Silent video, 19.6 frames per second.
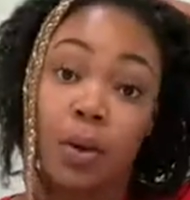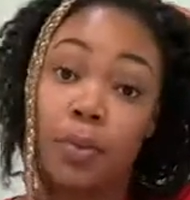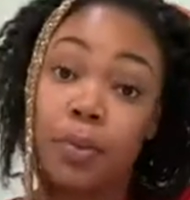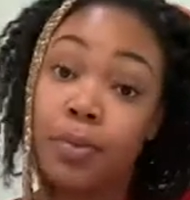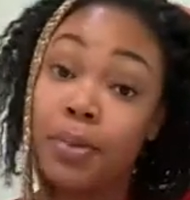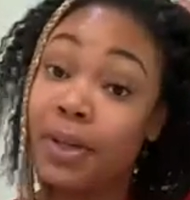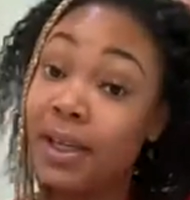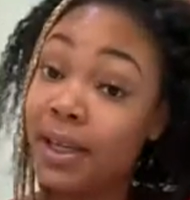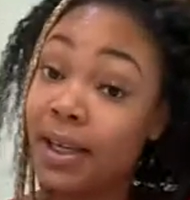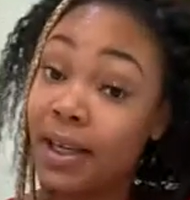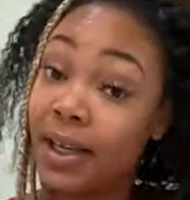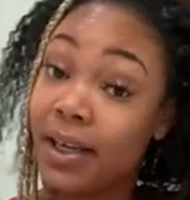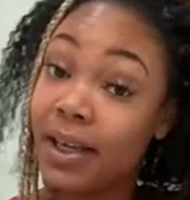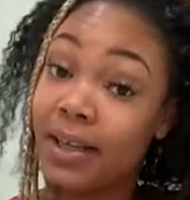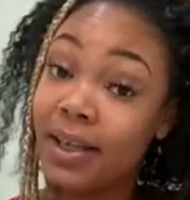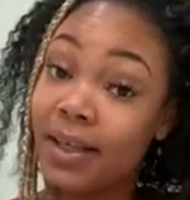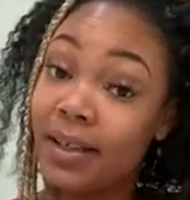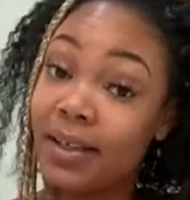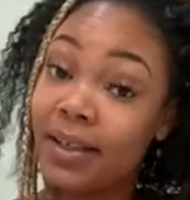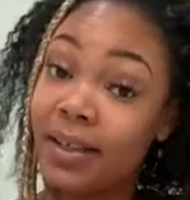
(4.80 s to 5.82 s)
Pretty
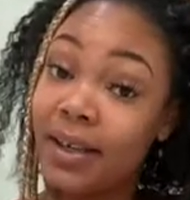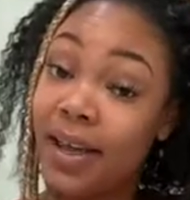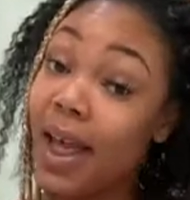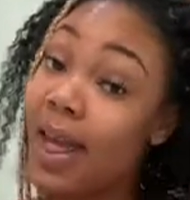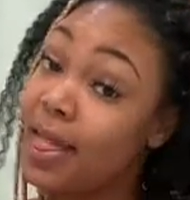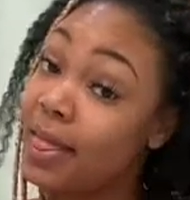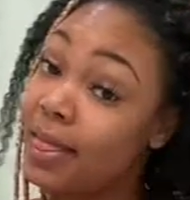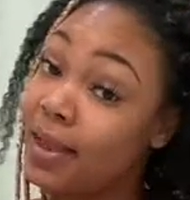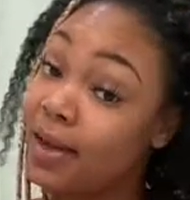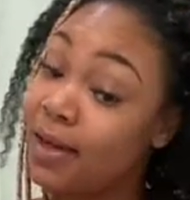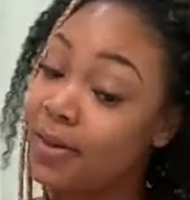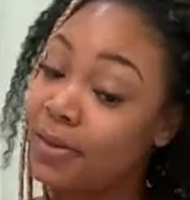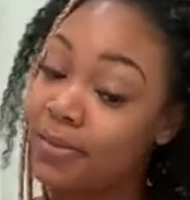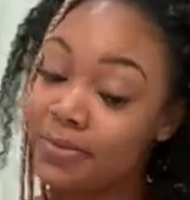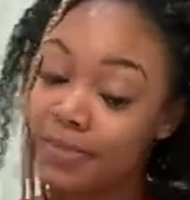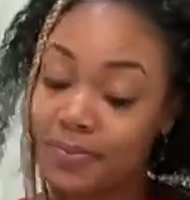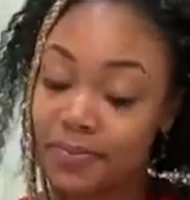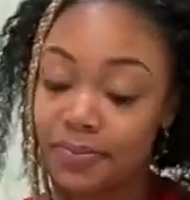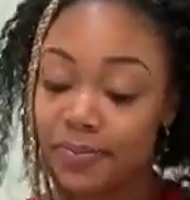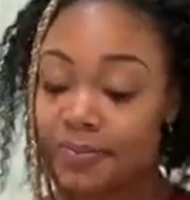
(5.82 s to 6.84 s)
gang, hello.
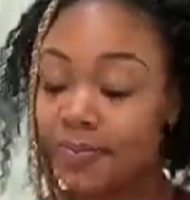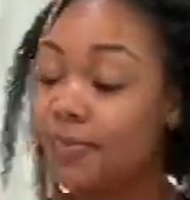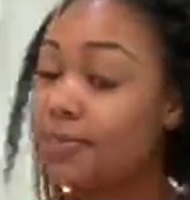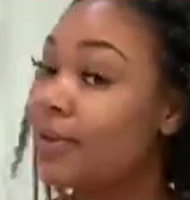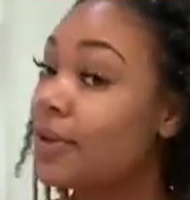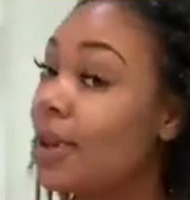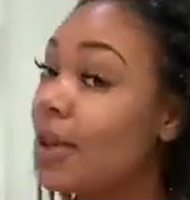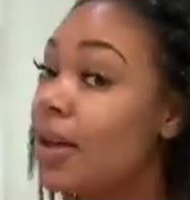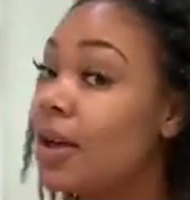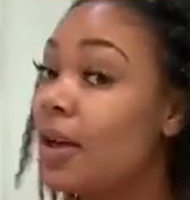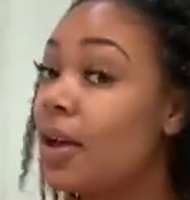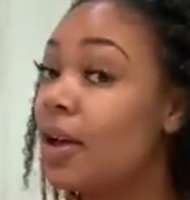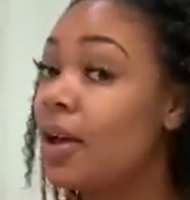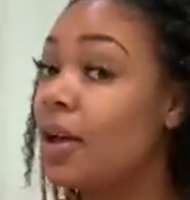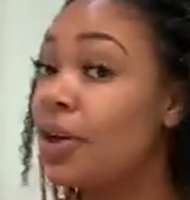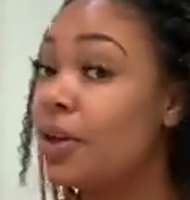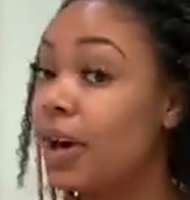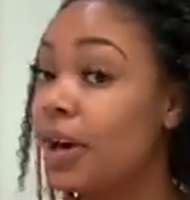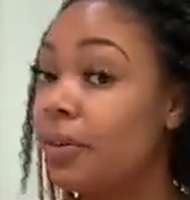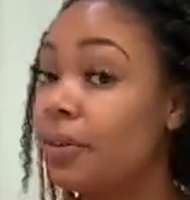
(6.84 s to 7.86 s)

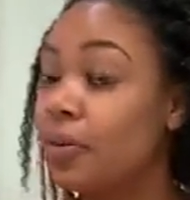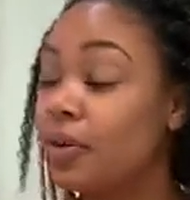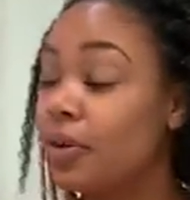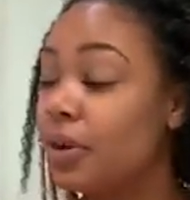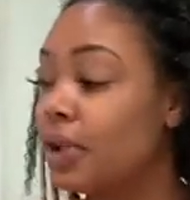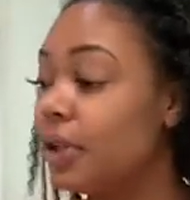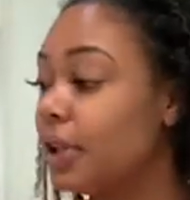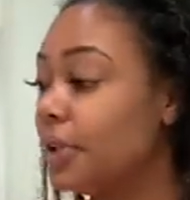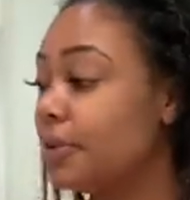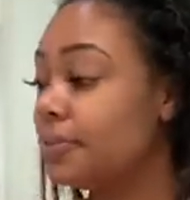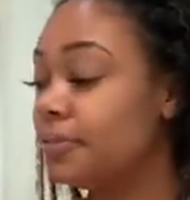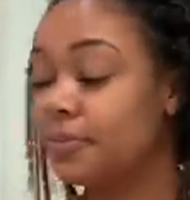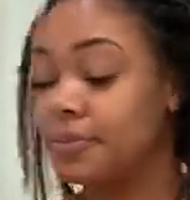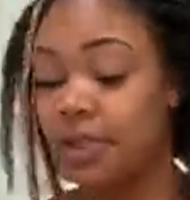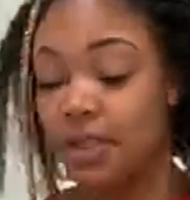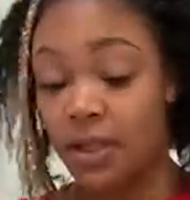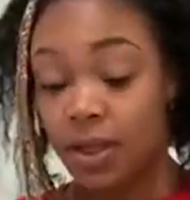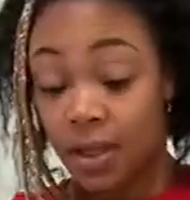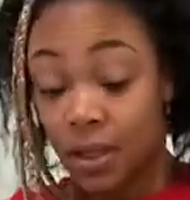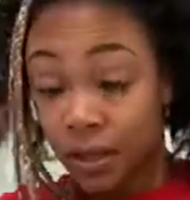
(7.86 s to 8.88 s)
Great morning.
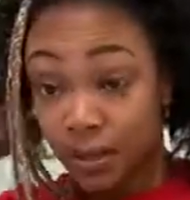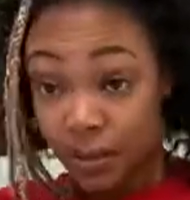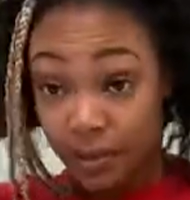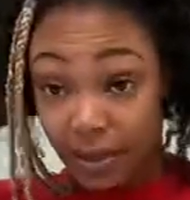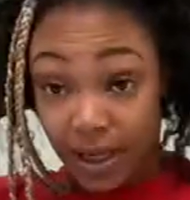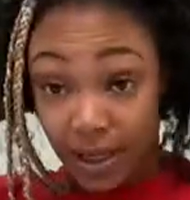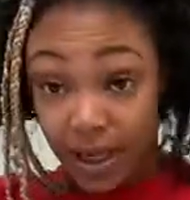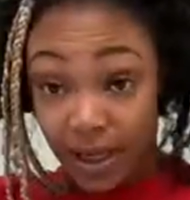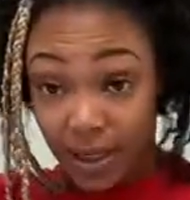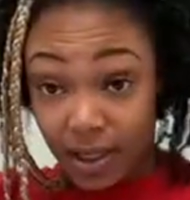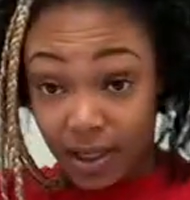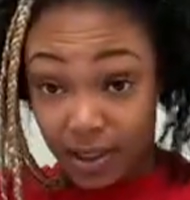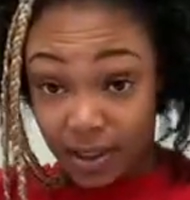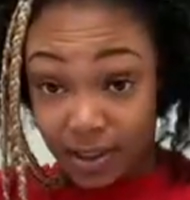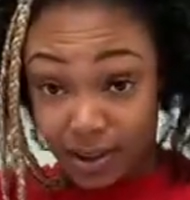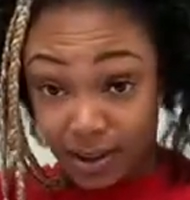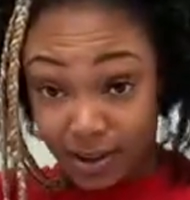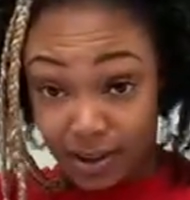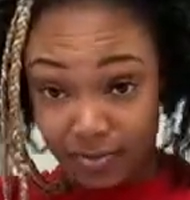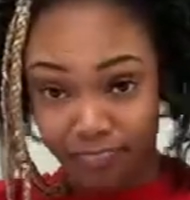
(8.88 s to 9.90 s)
You
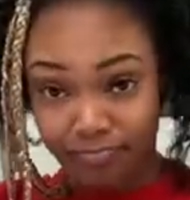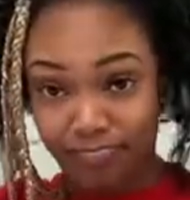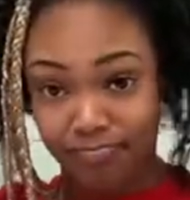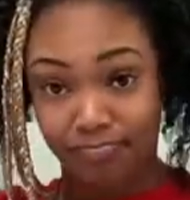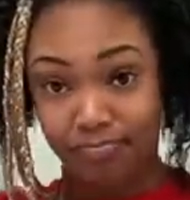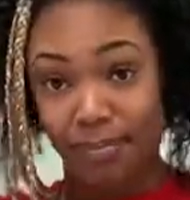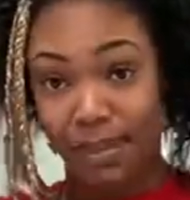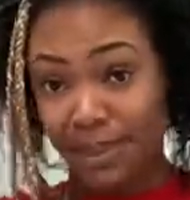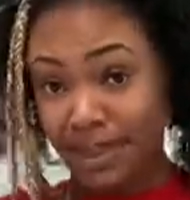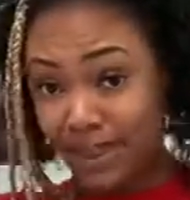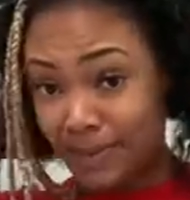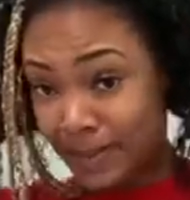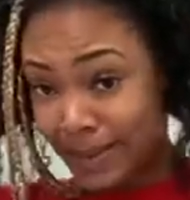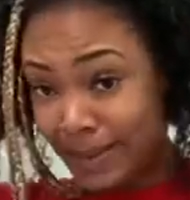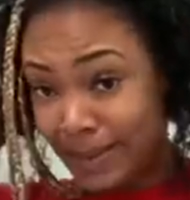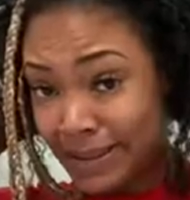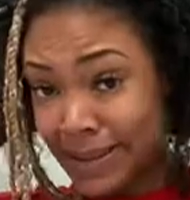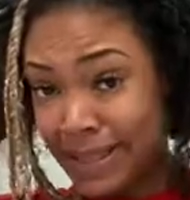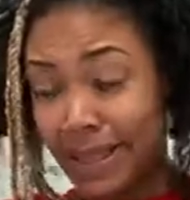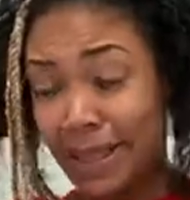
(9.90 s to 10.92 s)
guys, it's about
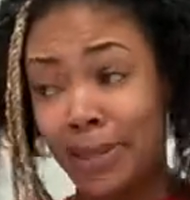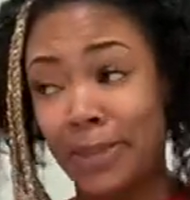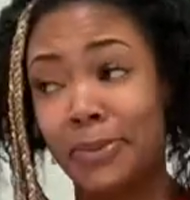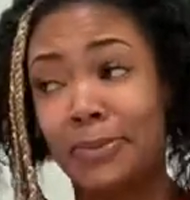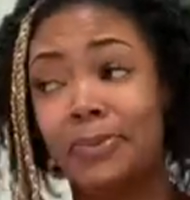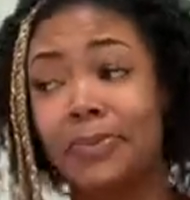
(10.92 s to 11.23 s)
time.